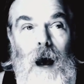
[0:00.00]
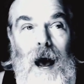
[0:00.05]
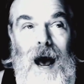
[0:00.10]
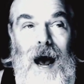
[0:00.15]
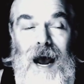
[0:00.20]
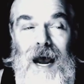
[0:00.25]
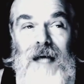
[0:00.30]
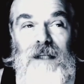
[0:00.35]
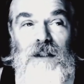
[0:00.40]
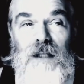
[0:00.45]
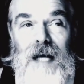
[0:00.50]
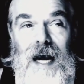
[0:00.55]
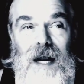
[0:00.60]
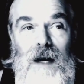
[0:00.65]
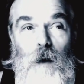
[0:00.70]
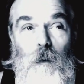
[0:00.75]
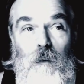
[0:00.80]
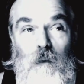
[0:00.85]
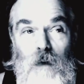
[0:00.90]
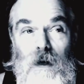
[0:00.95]
I actually had a
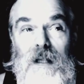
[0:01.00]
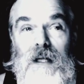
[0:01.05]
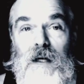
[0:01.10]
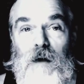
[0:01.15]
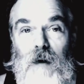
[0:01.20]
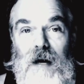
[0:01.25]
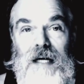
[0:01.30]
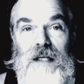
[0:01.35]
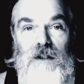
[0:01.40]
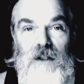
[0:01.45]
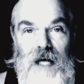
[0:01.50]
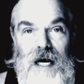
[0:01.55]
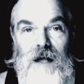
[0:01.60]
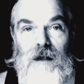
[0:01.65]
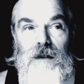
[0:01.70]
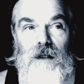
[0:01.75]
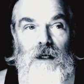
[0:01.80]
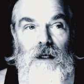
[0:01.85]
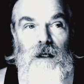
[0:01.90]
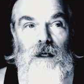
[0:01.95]
really great
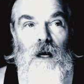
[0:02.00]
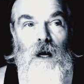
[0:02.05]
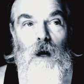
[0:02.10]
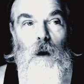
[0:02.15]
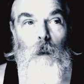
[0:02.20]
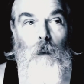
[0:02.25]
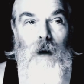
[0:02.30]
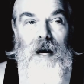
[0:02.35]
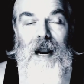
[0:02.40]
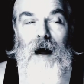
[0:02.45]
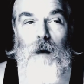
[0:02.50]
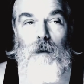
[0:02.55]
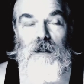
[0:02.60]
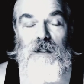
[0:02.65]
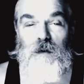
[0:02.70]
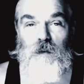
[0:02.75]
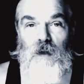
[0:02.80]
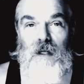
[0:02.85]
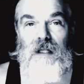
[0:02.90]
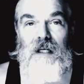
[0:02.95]
childhood when I was
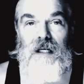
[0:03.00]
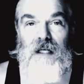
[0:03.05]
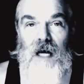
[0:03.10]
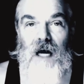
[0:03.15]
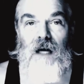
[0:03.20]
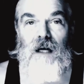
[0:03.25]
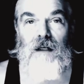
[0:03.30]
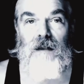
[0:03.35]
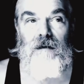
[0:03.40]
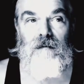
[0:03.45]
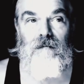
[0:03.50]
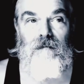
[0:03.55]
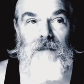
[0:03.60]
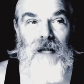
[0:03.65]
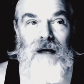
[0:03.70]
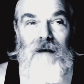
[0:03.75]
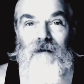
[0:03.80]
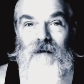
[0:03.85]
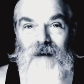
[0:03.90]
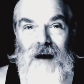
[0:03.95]
really young,
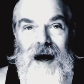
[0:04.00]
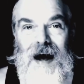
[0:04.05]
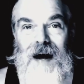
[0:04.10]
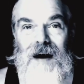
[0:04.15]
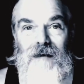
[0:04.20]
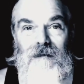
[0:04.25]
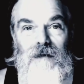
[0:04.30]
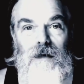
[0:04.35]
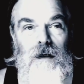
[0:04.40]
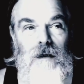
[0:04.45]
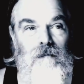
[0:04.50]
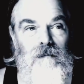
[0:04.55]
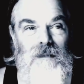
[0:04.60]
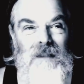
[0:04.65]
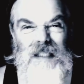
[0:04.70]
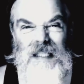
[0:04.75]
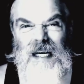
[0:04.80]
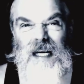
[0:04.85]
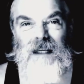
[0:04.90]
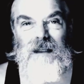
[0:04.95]
like 5,
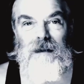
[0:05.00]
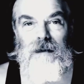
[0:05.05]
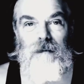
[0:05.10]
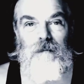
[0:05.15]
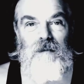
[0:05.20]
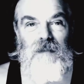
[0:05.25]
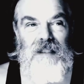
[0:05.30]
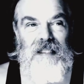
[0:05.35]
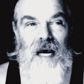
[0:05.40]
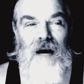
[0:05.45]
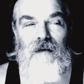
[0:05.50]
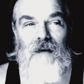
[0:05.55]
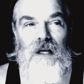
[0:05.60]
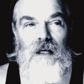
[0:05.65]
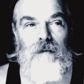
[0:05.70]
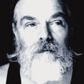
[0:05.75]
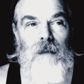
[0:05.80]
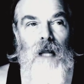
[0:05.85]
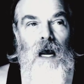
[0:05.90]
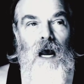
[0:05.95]
6, 7.